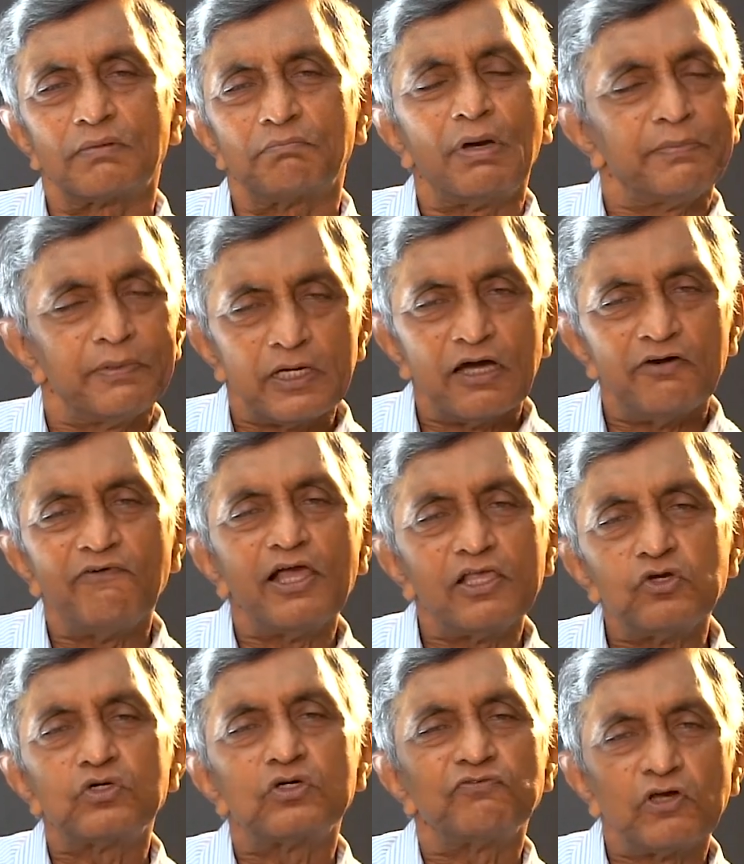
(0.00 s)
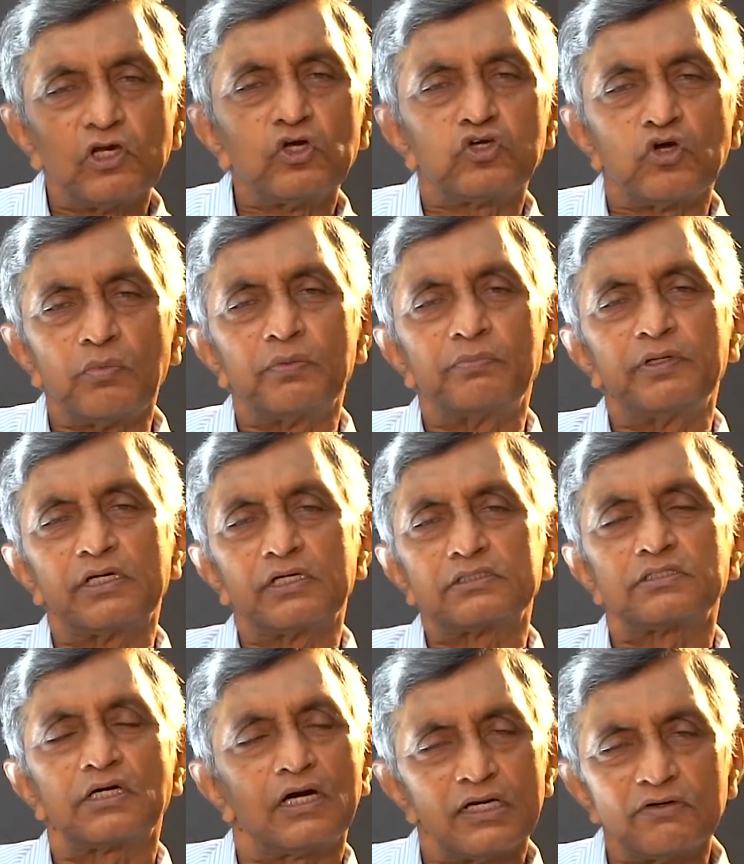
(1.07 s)
by being of value to fellow human
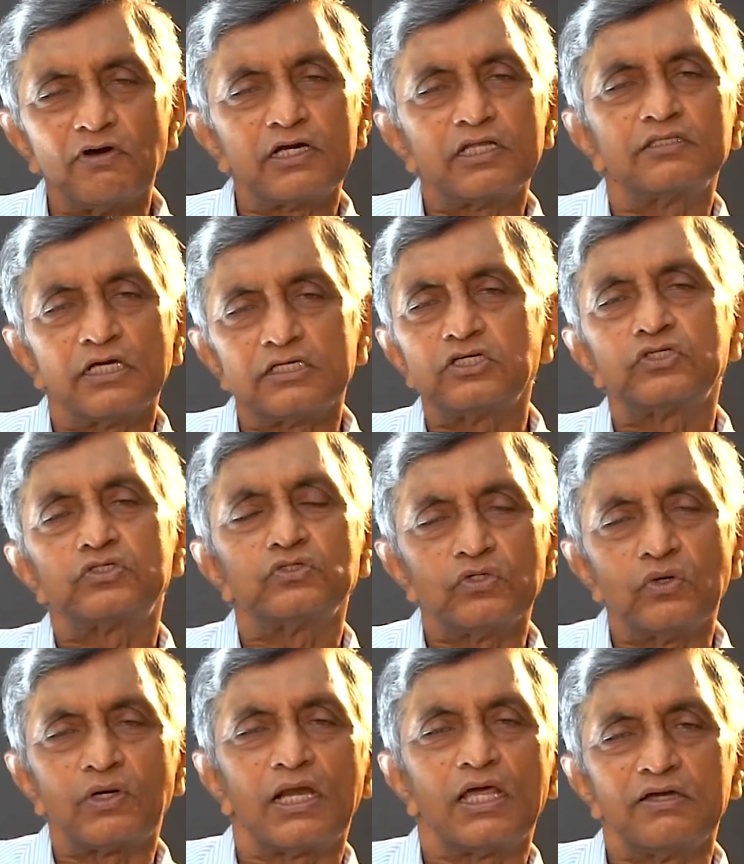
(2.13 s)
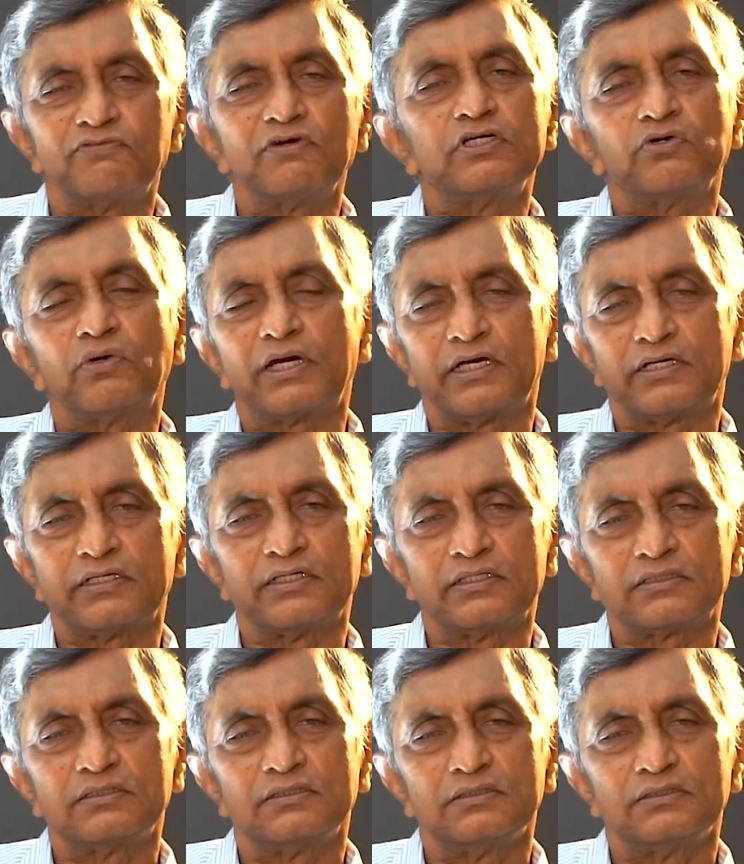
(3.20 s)
beings, converting that into your life and your career